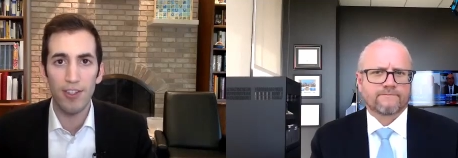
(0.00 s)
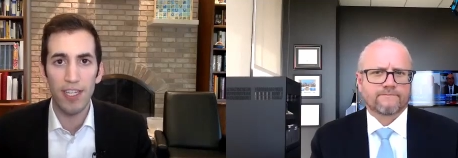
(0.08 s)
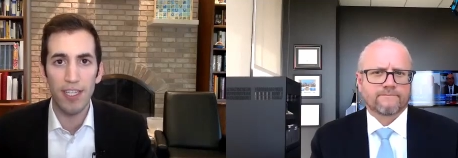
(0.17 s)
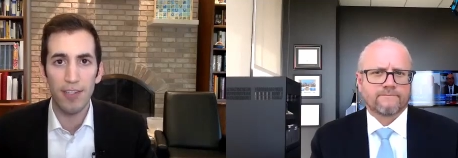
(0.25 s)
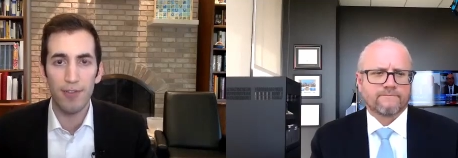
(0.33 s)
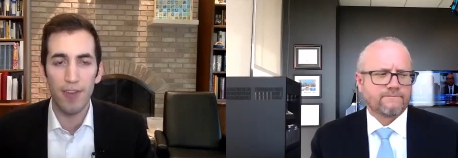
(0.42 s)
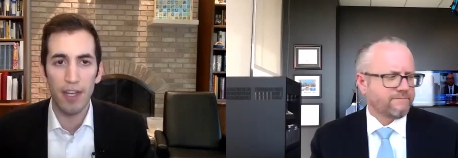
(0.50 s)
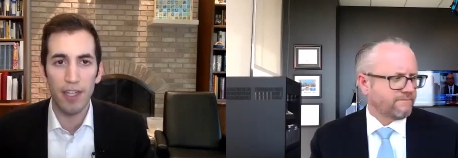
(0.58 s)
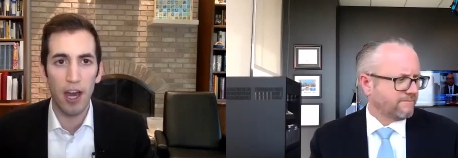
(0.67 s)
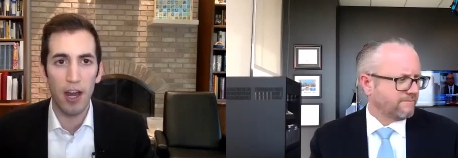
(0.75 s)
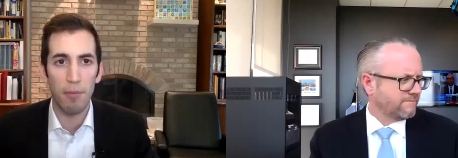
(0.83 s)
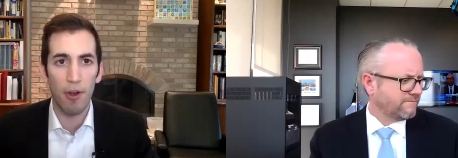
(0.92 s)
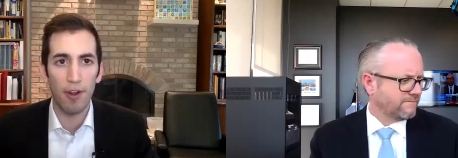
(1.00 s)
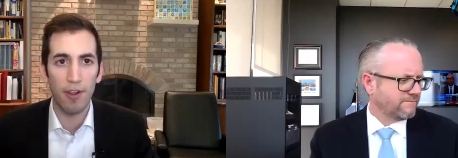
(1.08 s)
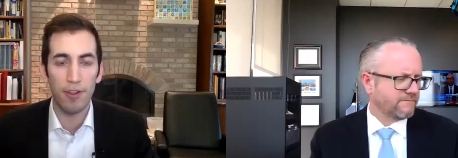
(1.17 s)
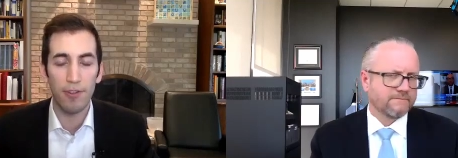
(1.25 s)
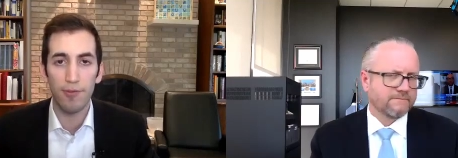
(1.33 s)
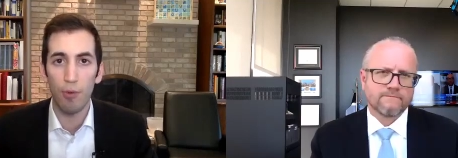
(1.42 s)
Speaker 1: and its effect on
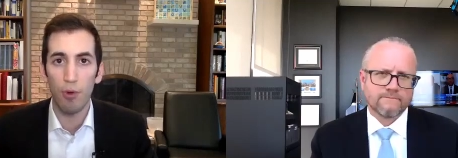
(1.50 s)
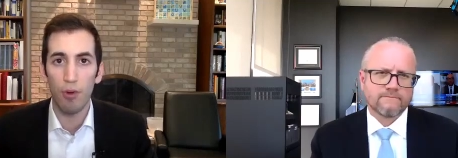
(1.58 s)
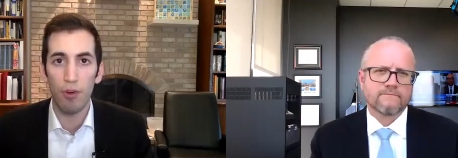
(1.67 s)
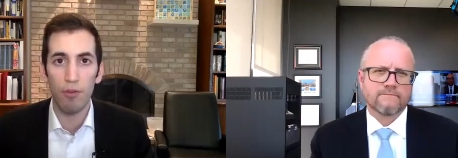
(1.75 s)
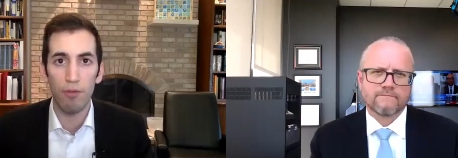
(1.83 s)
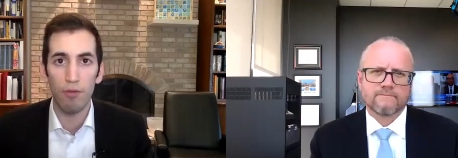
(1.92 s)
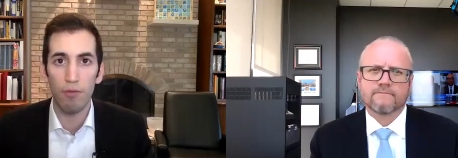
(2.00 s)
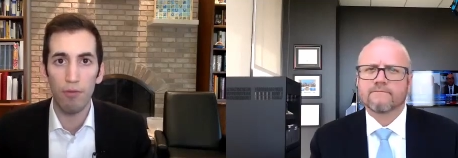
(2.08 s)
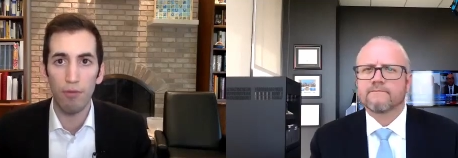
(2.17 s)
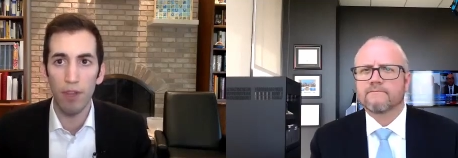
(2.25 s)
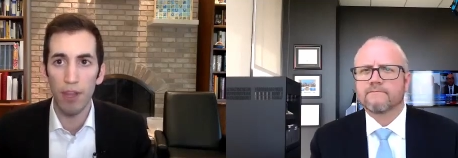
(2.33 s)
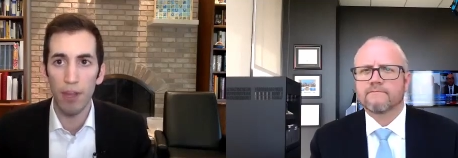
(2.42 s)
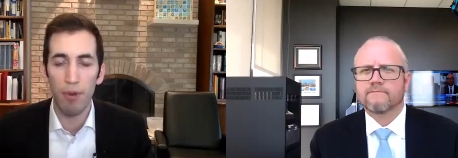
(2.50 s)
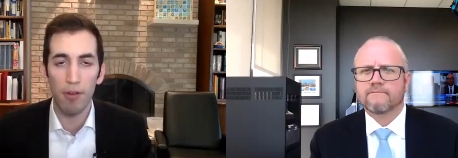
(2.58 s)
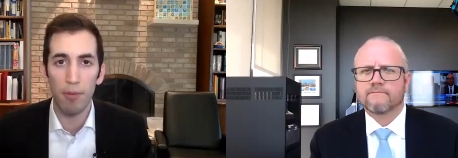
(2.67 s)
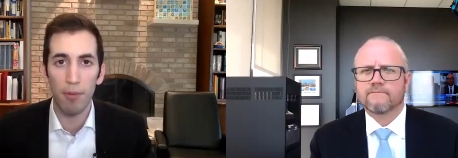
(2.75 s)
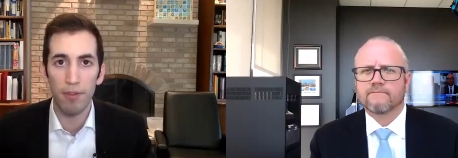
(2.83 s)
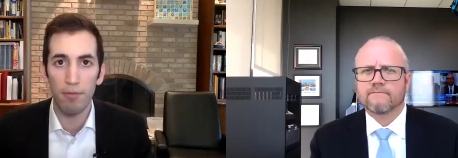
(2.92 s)
markets for really
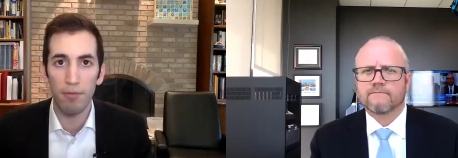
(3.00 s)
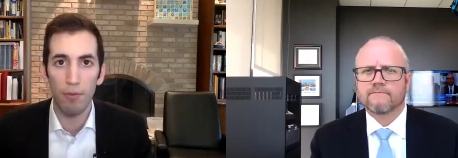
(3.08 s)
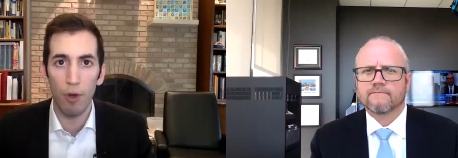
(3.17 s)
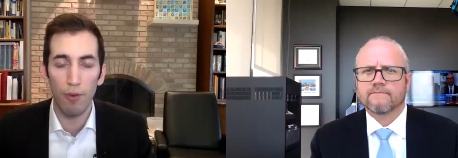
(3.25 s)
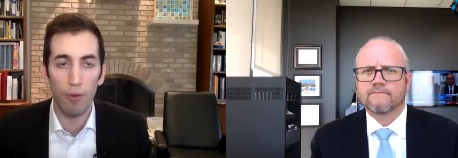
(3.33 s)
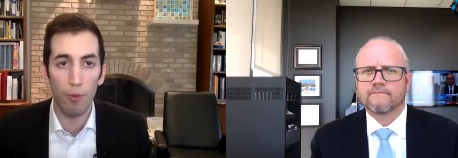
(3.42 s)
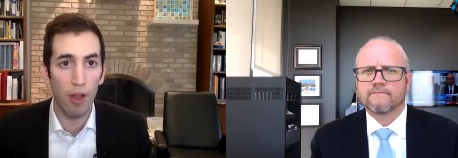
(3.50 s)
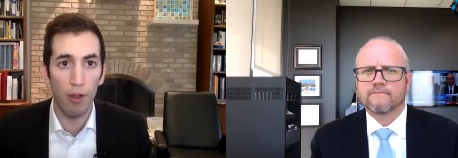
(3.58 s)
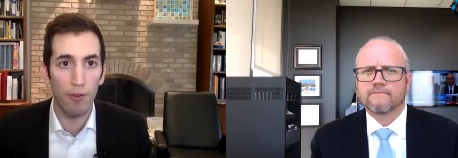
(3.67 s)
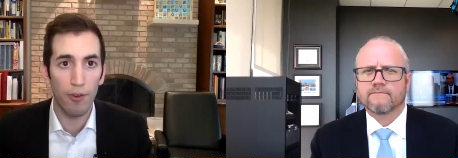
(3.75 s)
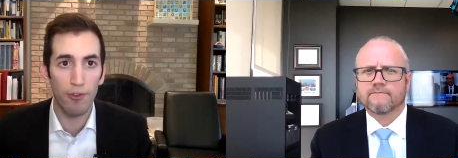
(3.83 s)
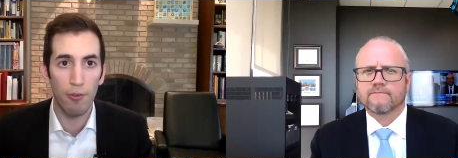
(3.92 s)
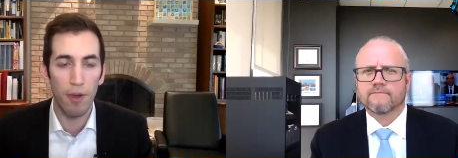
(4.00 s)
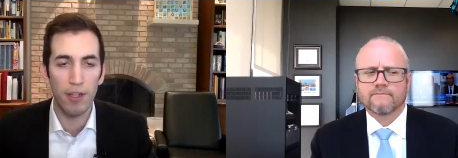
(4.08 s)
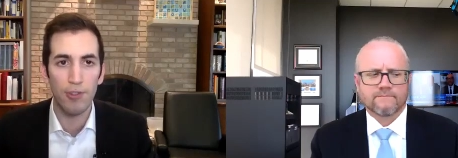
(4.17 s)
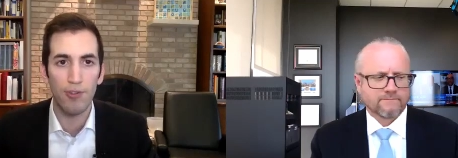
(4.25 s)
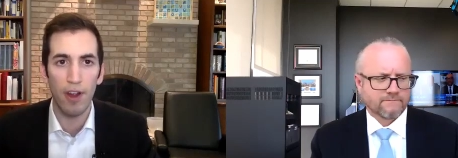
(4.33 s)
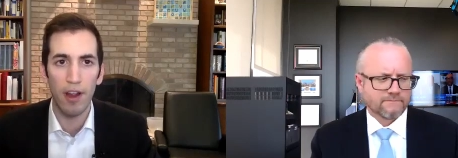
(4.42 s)
probably over well over two
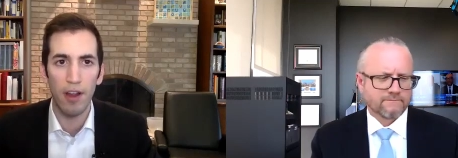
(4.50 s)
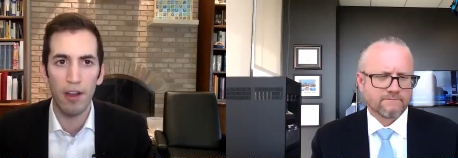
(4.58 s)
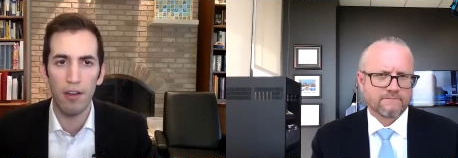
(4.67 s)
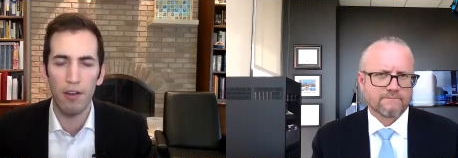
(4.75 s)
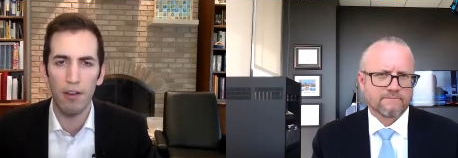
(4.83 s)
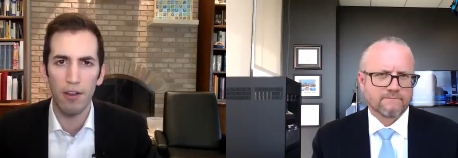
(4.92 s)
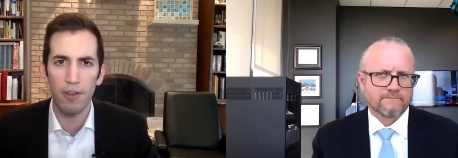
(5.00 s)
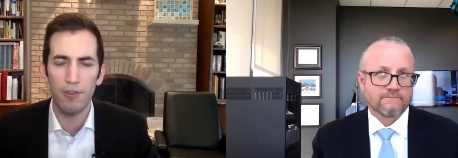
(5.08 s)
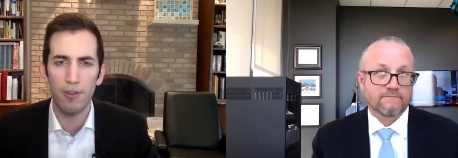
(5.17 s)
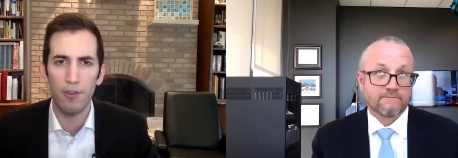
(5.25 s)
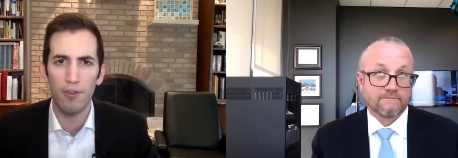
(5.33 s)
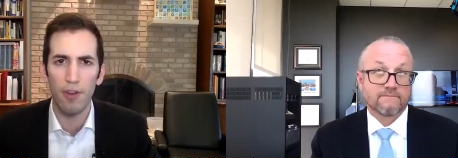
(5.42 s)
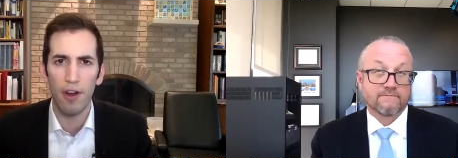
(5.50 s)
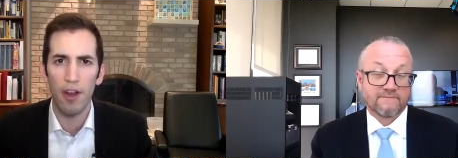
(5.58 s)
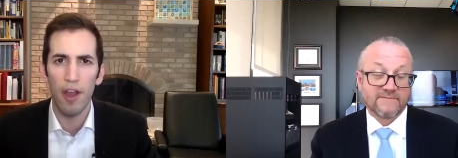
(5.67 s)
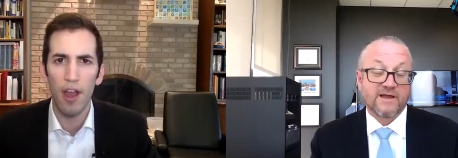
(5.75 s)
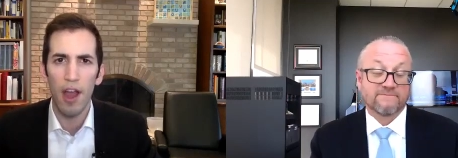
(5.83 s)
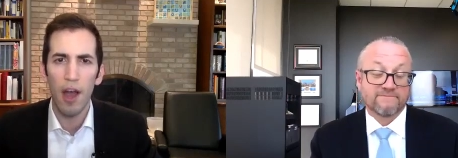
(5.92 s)
months, right? Uh, uh, you know, so far.
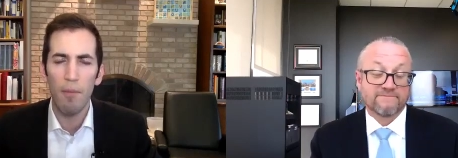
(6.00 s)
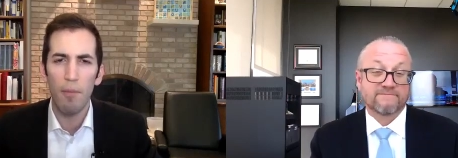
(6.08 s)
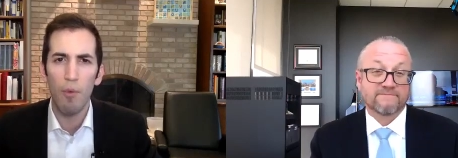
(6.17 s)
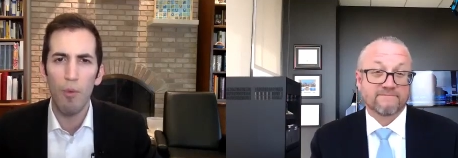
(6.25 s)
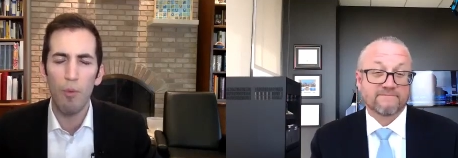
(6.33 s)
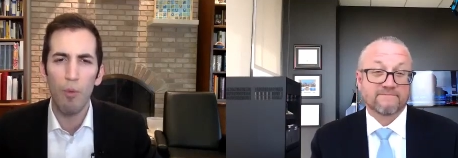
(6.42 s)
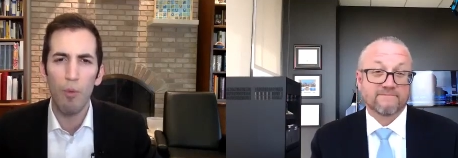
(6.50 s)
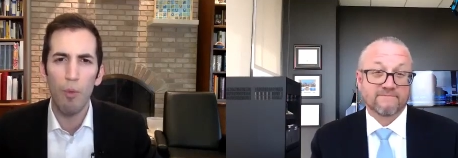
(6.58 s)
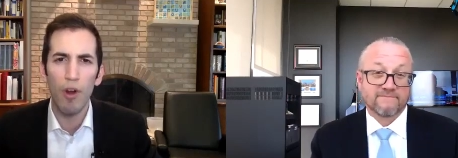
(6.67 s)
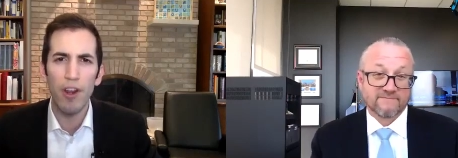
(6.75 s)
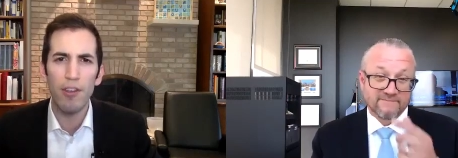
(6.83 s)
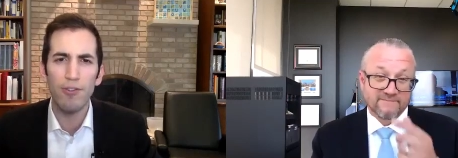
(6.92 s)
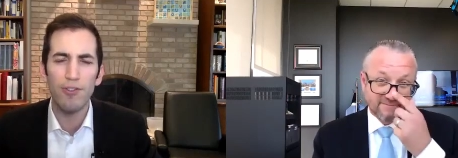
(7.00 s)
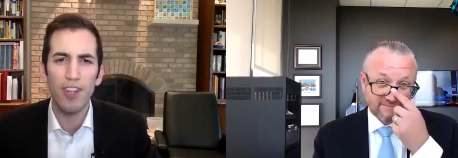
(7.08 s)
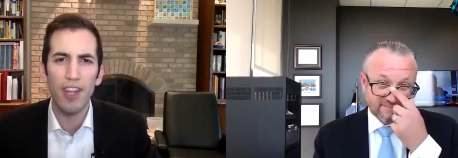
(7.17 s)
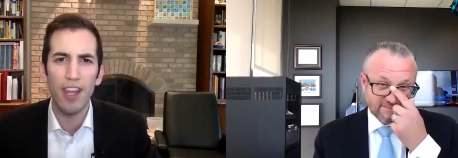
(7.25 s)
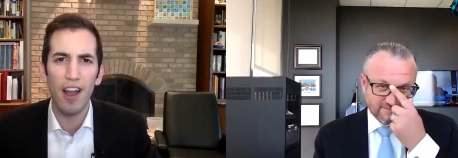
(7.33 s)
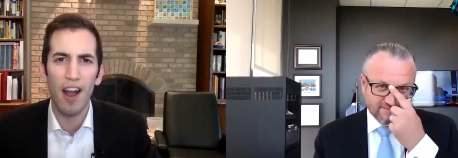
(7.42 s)
Uh, what are you
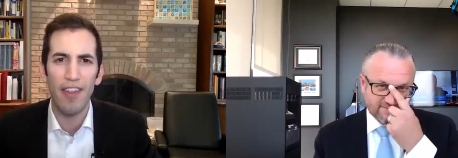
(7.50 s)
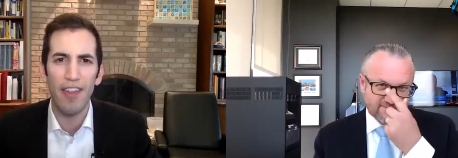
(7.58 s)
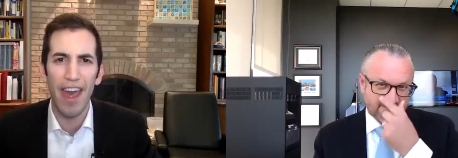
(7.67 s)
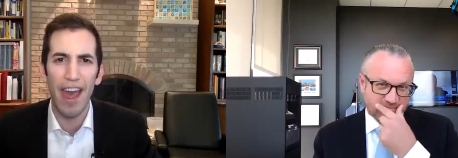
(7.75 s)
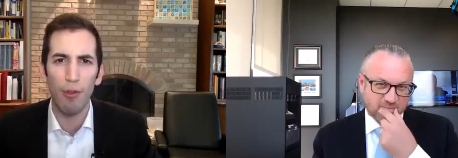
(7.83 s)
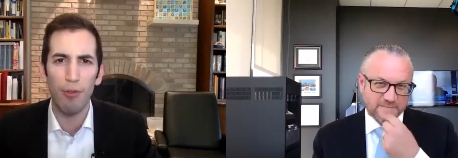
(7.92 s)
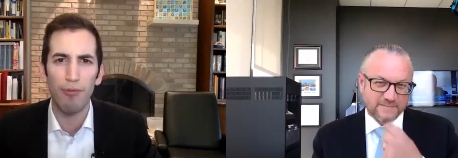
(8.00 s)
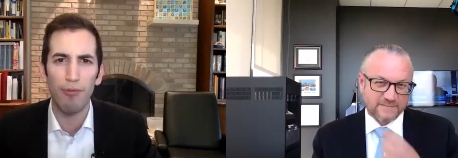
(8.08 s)
seeing on the health